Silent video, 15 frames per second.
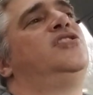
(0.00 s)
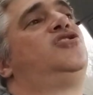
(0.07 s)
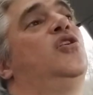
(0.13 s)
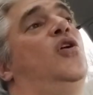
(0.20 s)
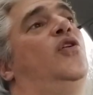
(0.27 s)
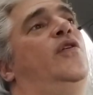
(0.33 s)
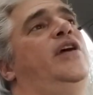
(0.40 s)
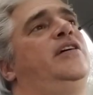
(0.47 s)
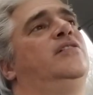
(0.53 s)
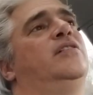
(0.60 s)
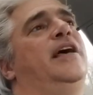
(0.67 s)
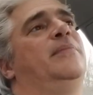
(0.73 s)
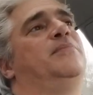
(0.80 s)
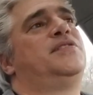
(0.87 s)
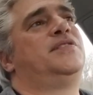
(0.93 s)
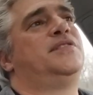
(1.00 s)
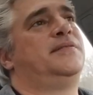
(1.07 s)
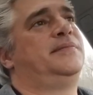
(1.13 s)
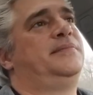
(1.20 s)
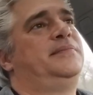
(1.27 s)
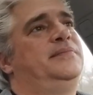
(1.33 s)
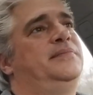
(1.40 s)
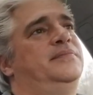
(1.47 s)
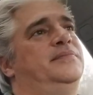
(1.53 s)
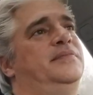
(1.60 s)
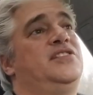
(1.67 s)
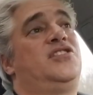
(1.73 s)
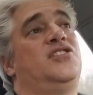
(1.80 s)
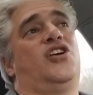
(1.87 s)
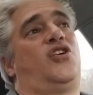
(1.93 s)
solar eclipse.
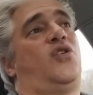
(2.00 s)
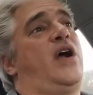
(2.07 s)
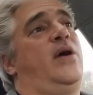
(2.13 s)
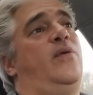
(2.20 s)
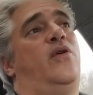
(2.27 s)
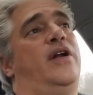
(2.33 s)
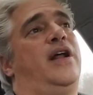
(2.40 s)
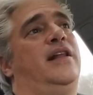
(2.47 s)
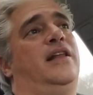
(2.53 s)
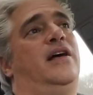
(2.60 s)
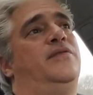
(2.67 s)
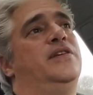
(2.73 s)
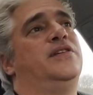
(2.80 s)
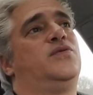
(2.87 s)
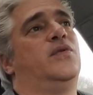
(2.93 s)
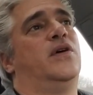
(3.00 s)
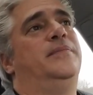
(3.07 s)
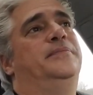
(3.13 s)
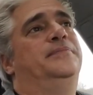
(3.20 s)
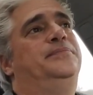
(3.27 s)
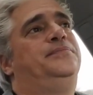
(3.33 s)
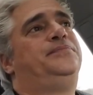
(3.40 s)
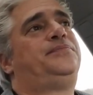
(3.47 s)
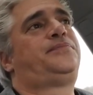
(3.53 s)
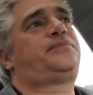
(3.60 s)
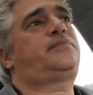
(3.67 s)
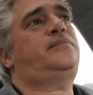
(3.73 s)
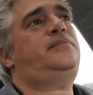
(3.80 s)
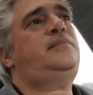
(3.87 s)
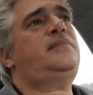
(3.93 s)
This is a great one. I love this
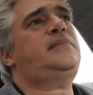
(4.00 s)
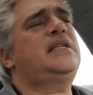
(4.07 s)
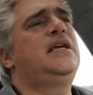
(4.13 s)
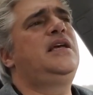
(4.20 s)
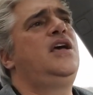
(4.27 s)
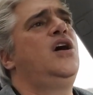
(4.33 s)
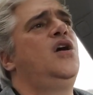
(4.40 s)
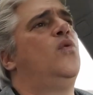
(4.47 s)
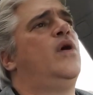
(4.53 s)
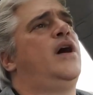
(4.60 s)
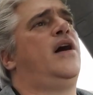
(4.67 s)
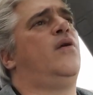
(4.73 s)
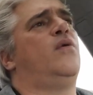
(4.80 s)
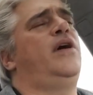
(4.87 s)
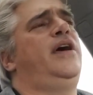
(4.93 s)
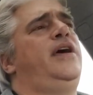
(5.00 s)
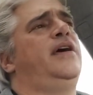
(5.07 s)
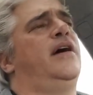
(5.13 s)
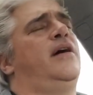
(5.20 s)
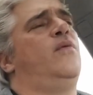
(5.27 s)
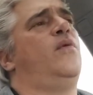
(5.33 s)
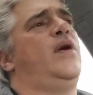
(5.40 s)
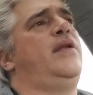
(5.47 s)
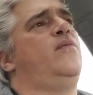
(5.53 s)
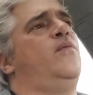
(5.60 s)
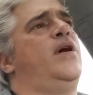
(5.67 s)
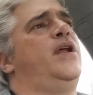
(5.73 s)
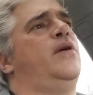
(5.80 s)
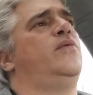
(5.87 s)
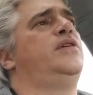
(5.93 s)
one. Well, when when it